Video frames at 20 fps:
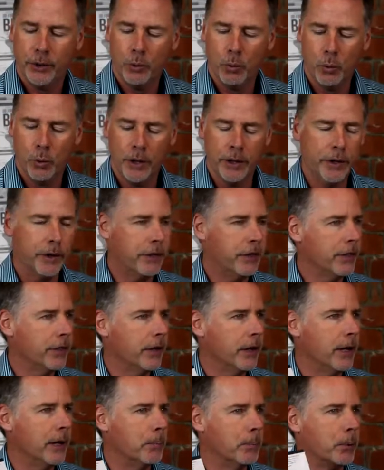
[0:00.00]
with
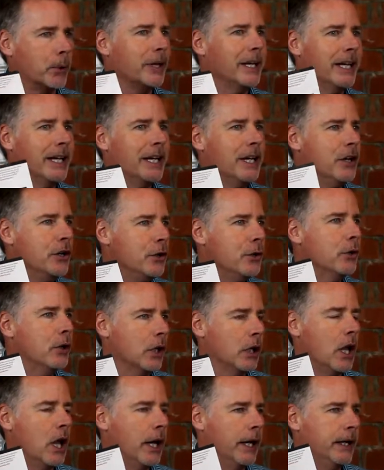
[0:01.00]
uh, bringing in new
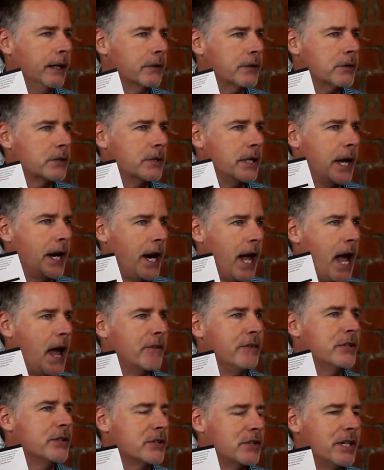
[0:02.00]
clients that
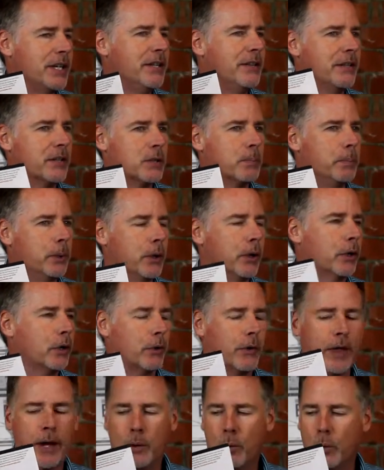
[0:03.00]
haven't seen this book
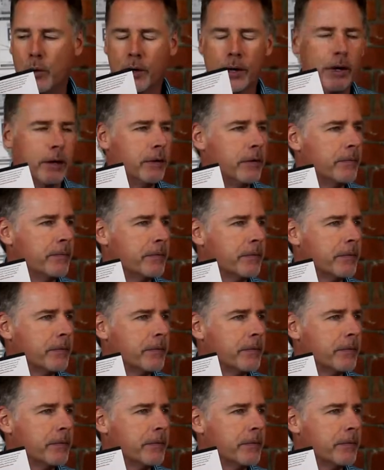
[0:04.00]
or that want to,